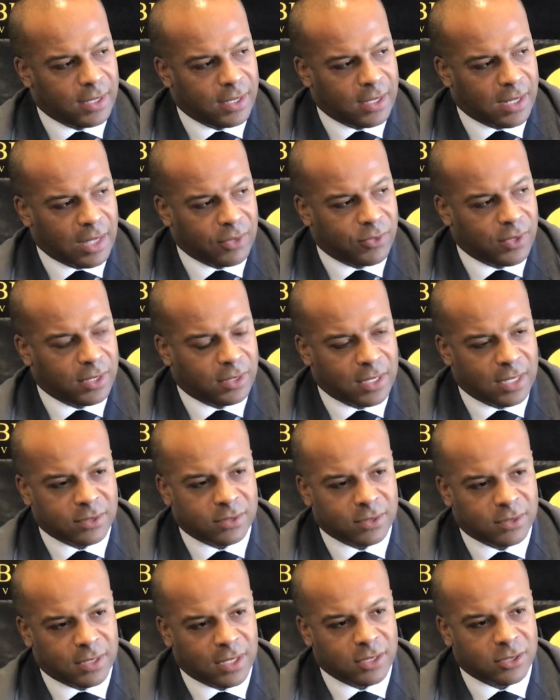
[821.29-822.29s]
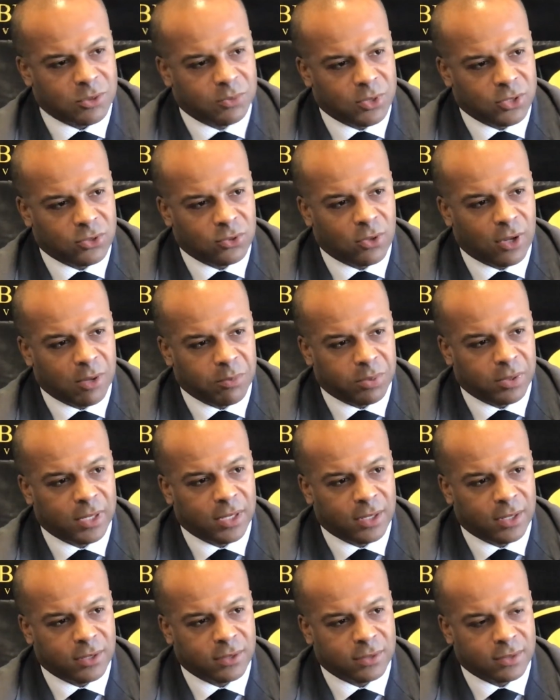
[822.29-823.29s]
And I think that's a testament to our
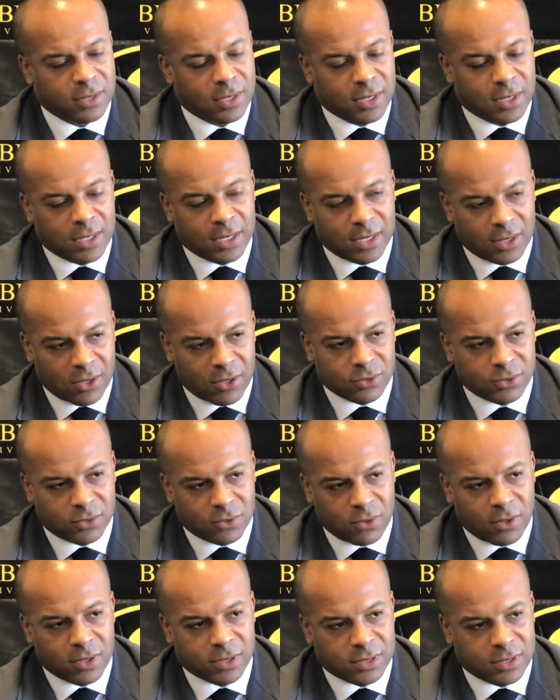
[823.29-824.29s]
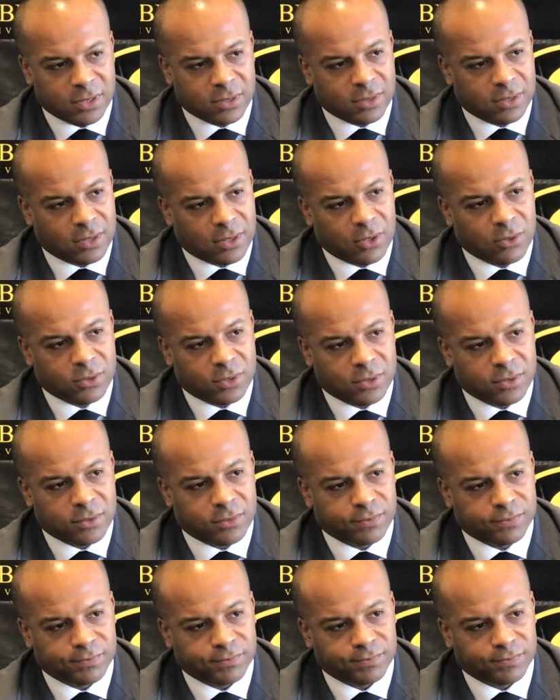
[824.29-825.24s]
players and also our assistant coaches.